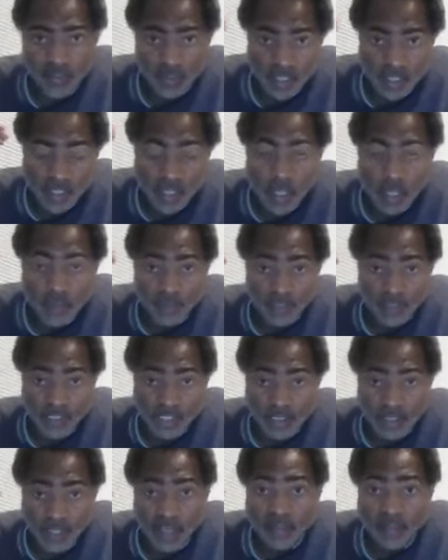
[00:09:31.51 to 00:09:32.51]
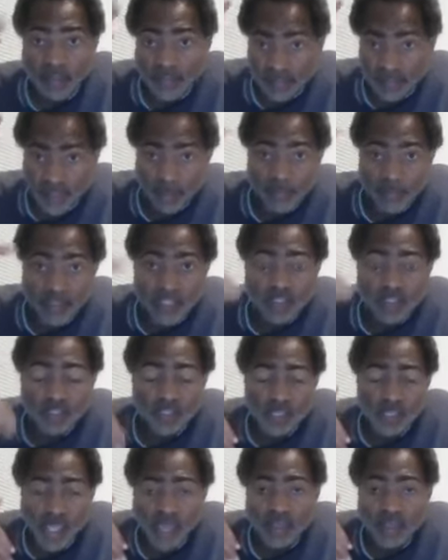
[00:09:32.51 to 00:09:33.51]
The cup is not, that
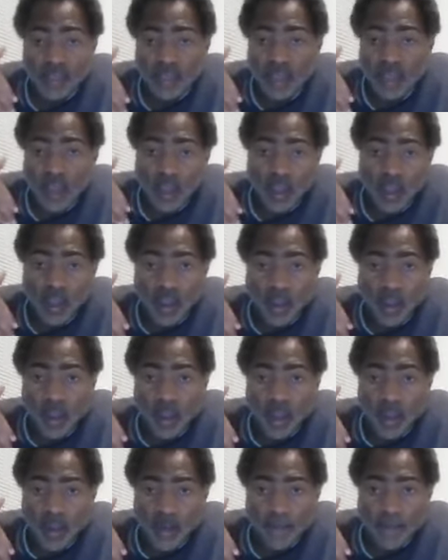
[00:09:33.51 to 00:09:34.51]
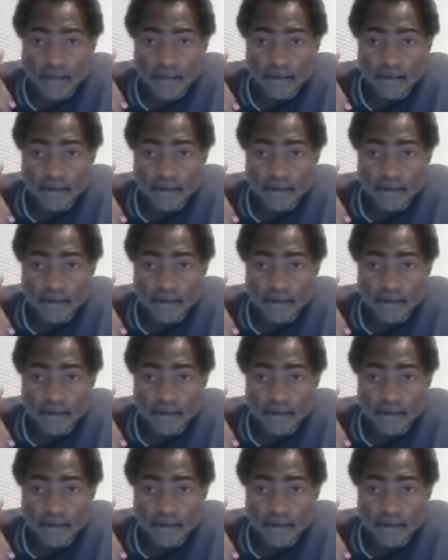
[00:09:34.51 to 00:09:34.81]
means that um,